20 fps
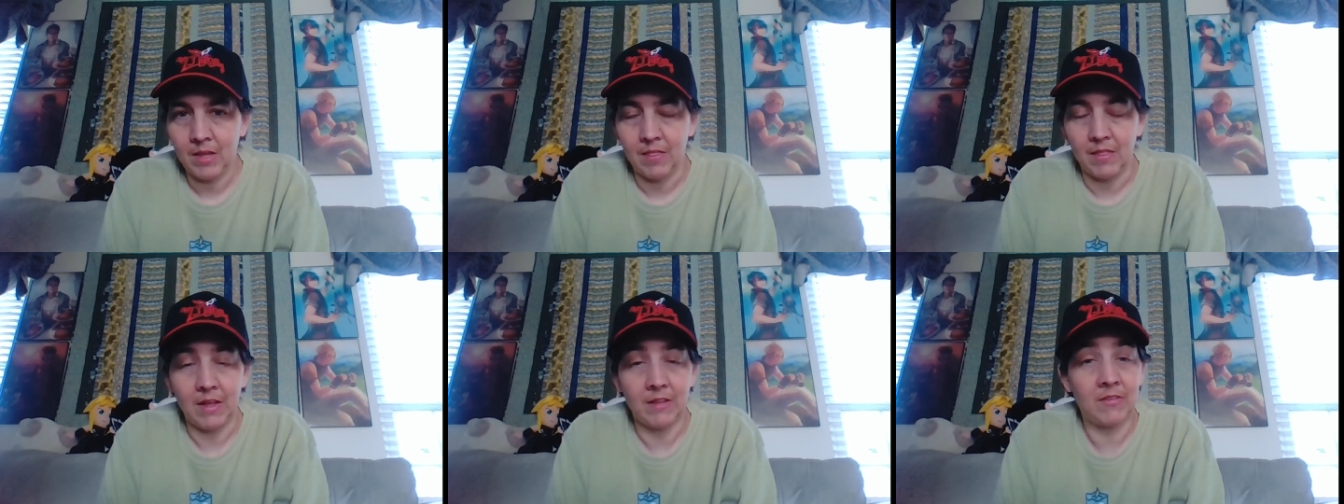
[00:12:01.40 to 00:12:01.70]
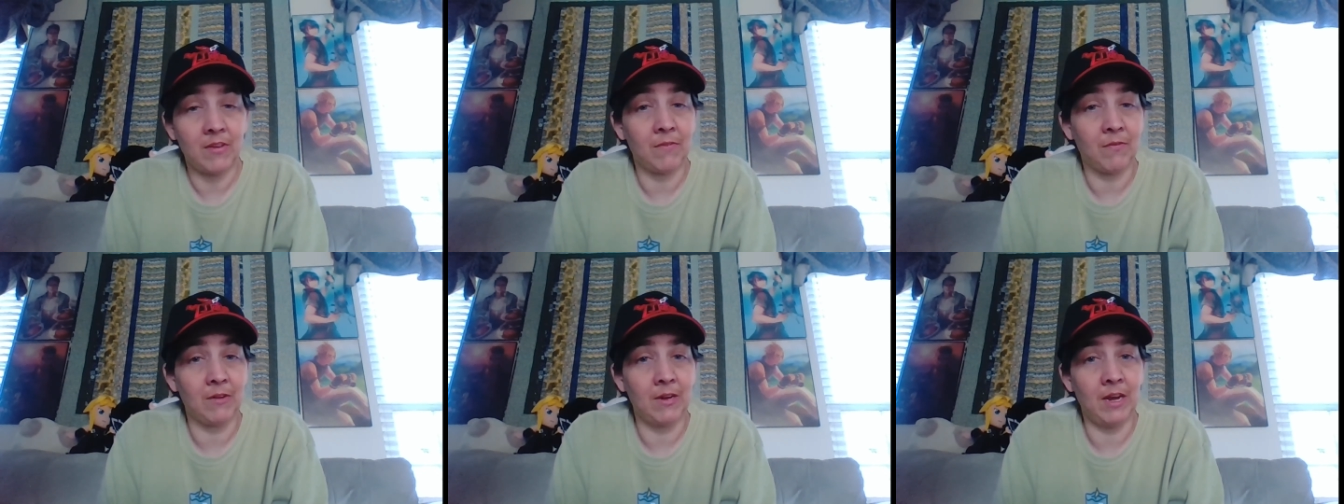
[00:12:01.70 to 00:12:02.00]

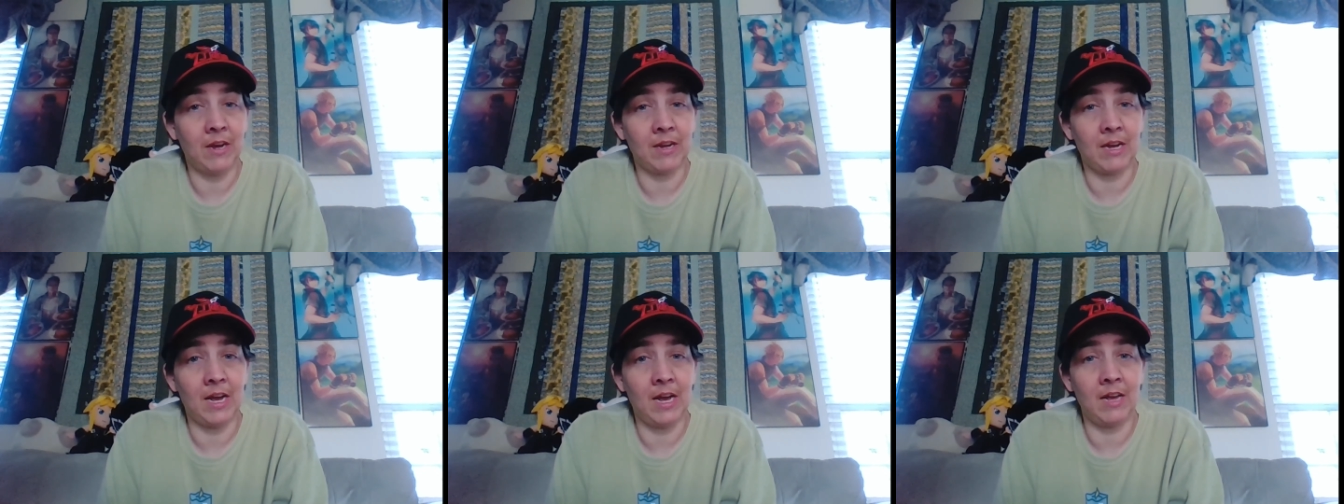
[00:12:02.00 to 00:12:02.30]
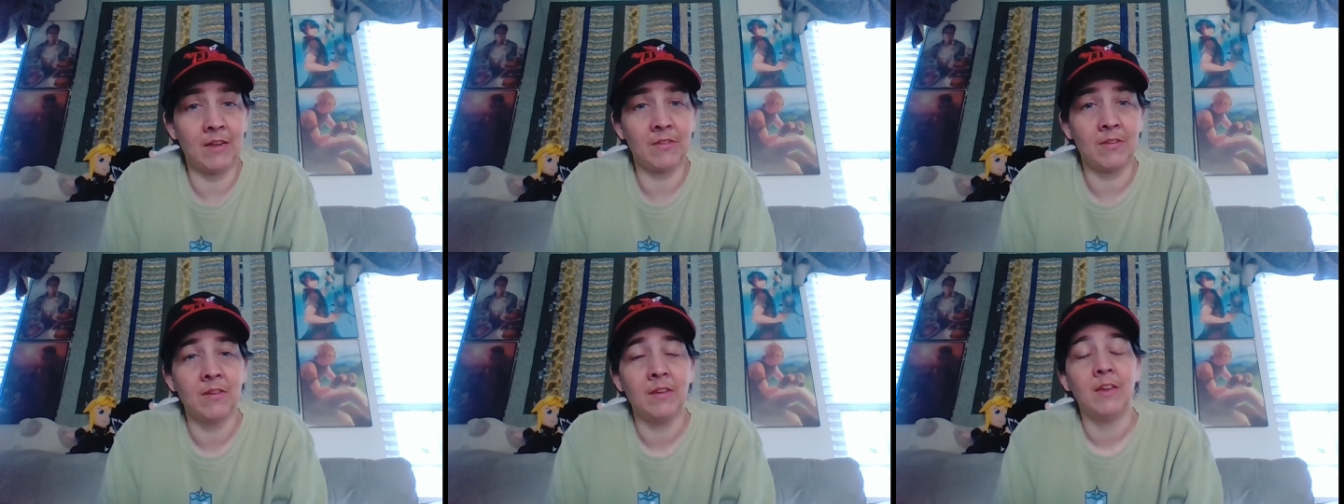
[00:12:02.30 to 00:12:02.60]
that's it for now,
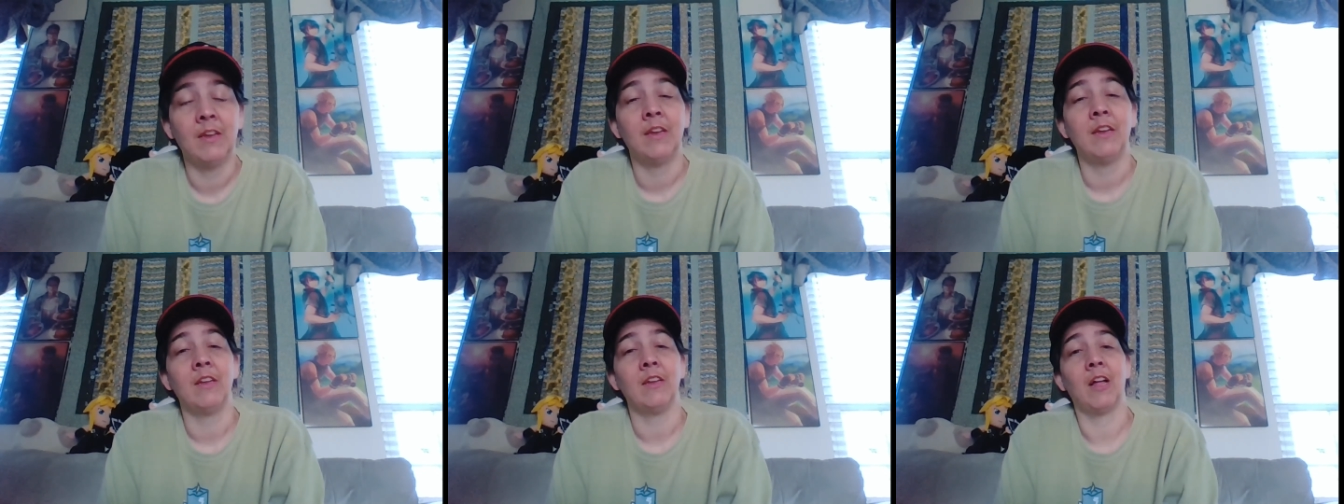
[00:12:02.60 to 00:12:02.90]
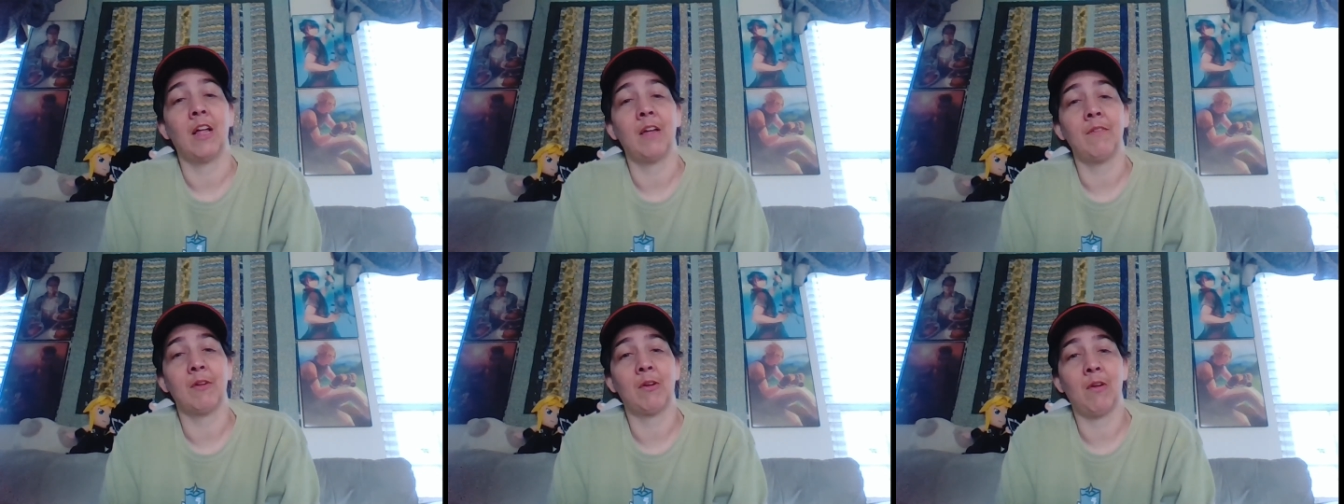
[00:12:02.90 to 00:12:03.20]
guys.
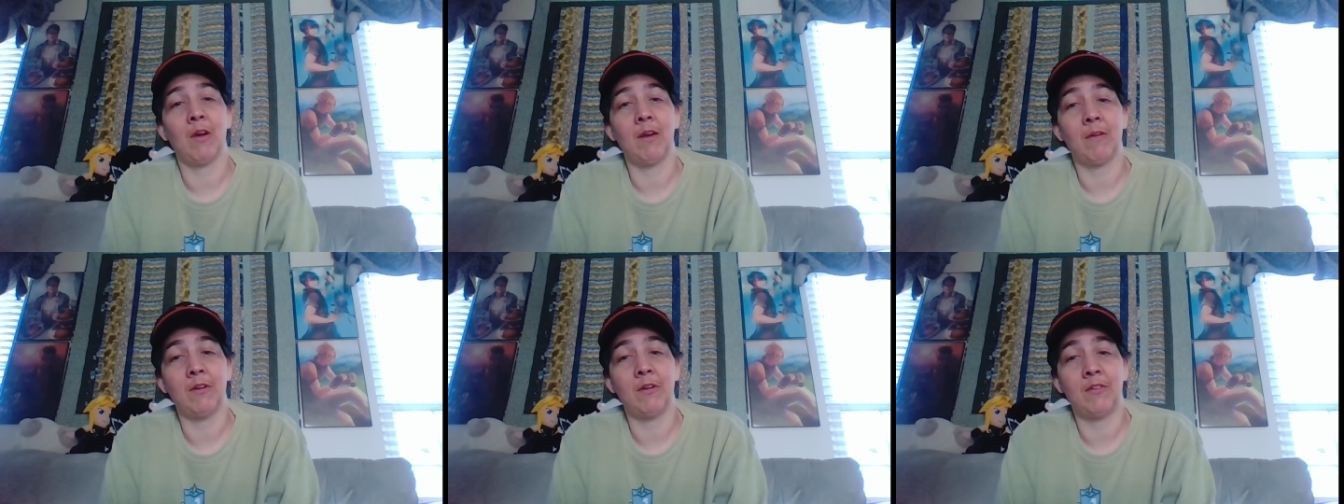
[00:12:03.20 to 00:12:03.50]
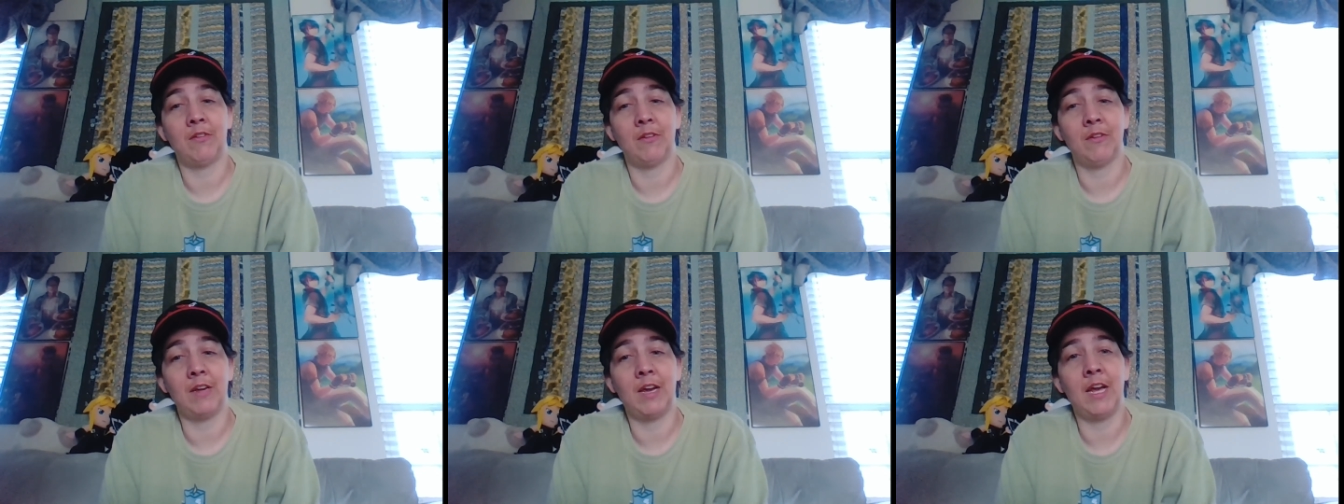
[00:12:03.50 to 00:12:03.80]
Y'all have a great
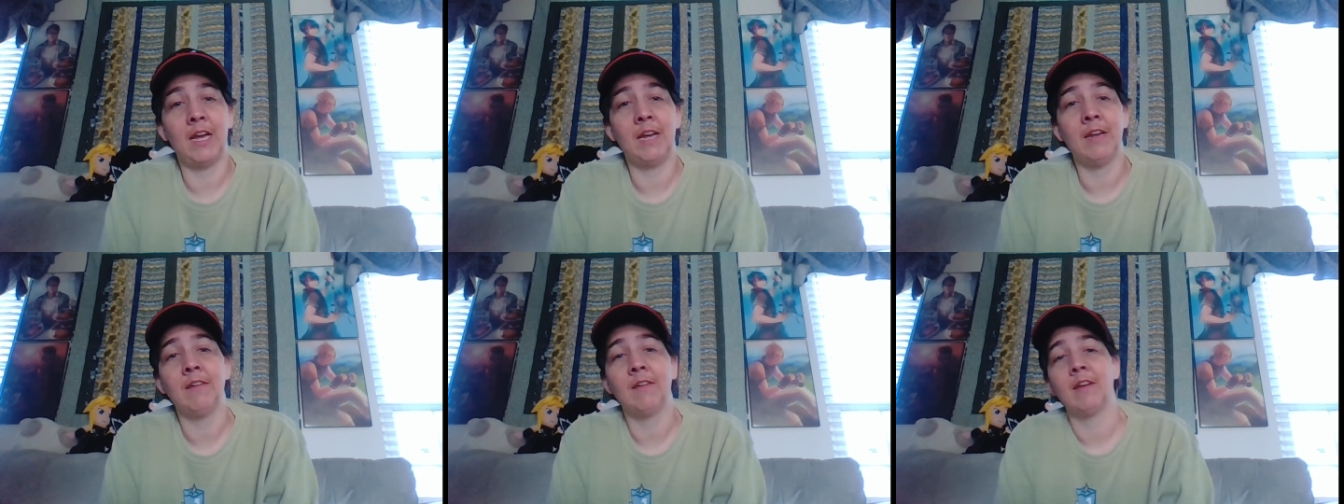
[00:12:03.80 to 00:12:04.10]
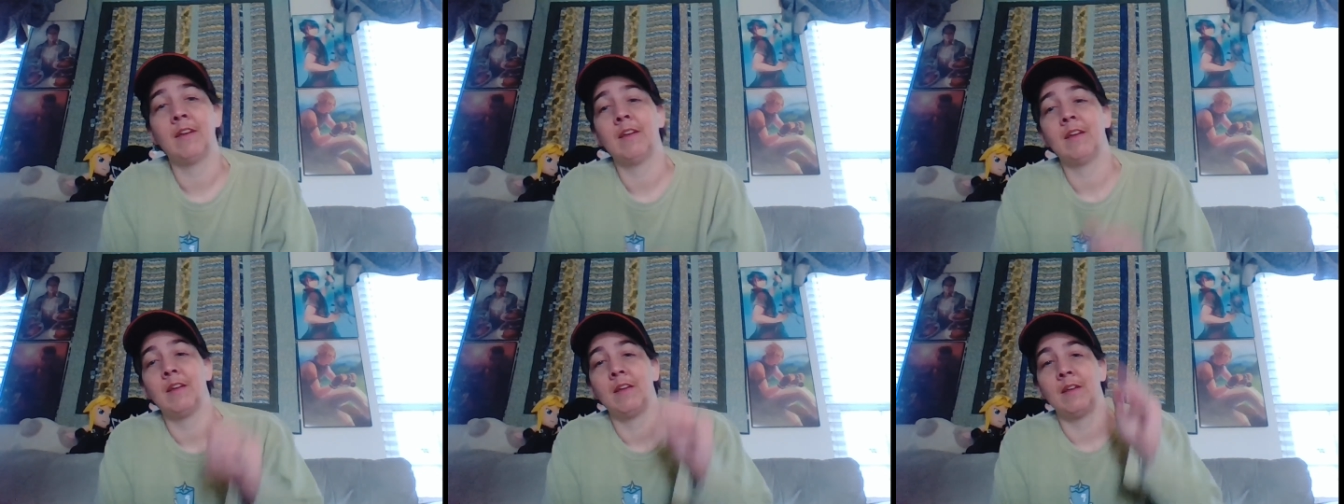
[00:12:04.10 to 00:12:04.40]
rest of your day.
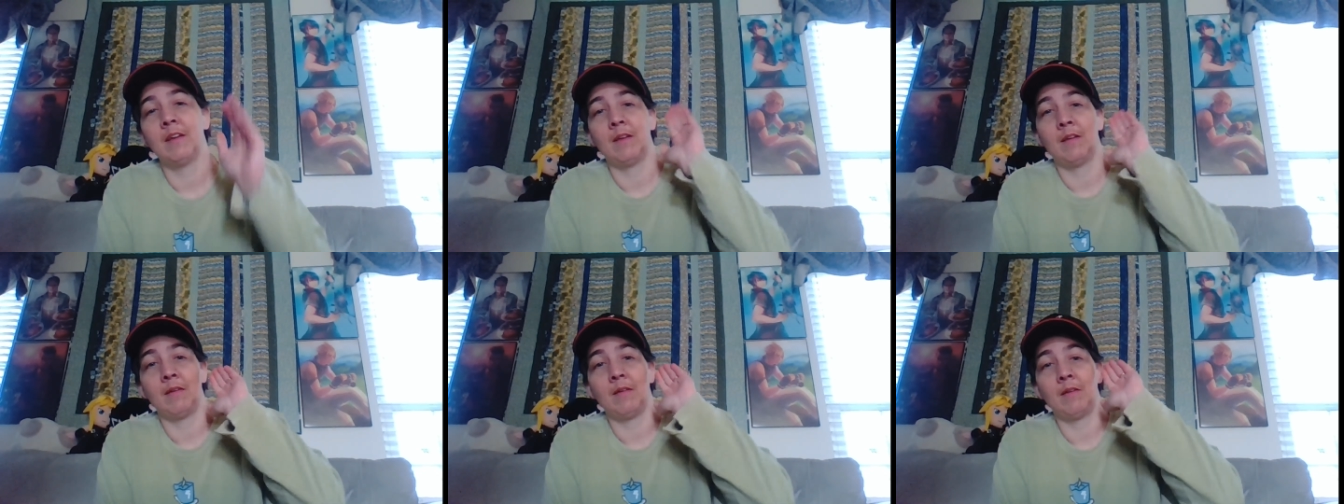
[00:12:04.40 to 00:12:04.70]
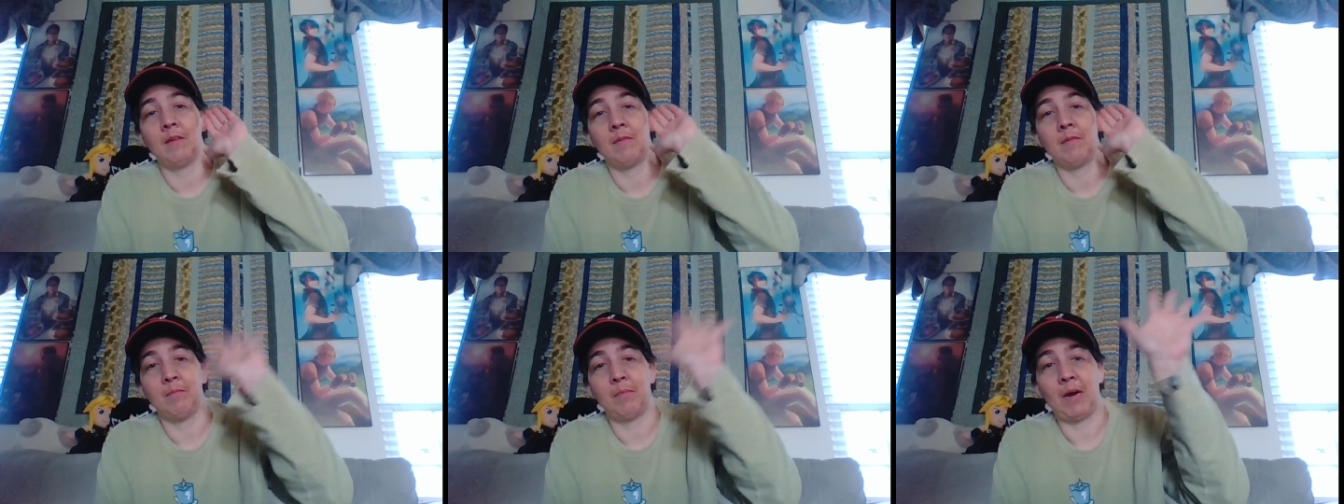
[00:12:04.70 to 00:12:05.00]

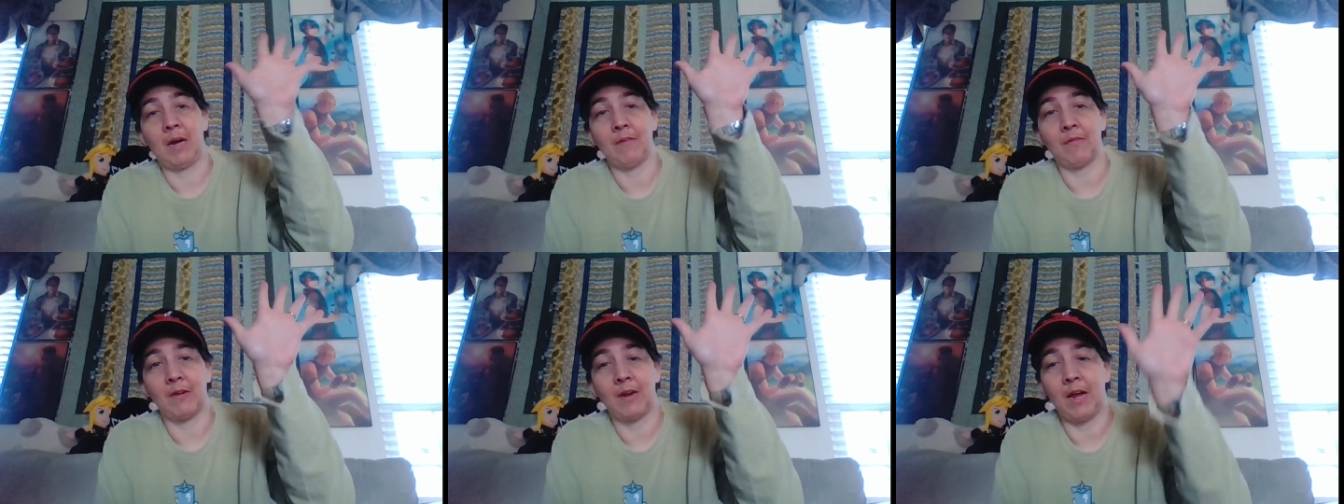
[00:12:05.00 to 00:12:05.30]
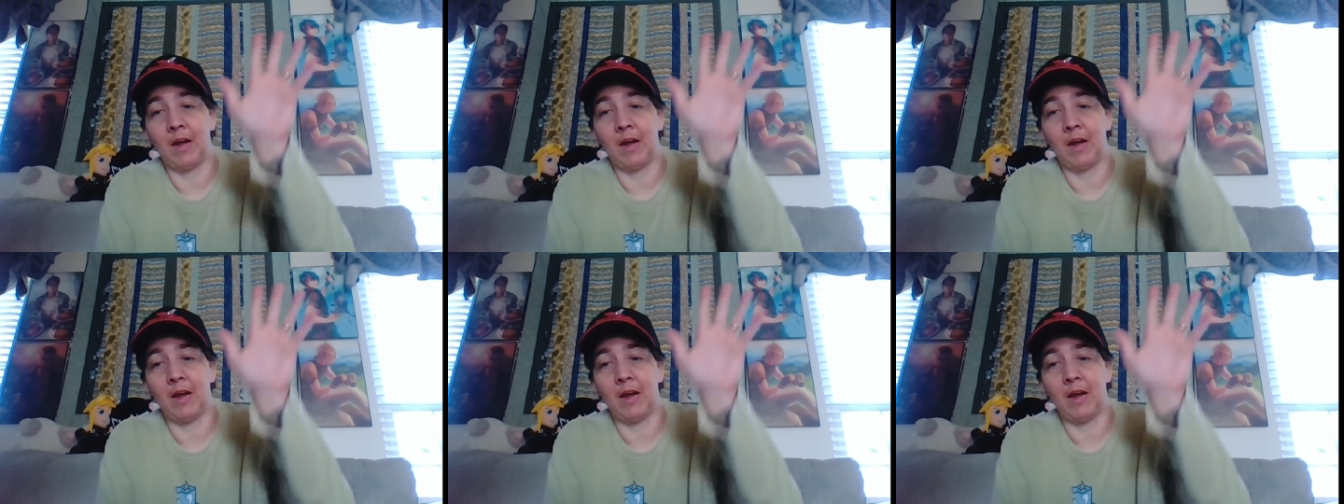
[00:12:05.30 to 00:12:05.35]
Bye for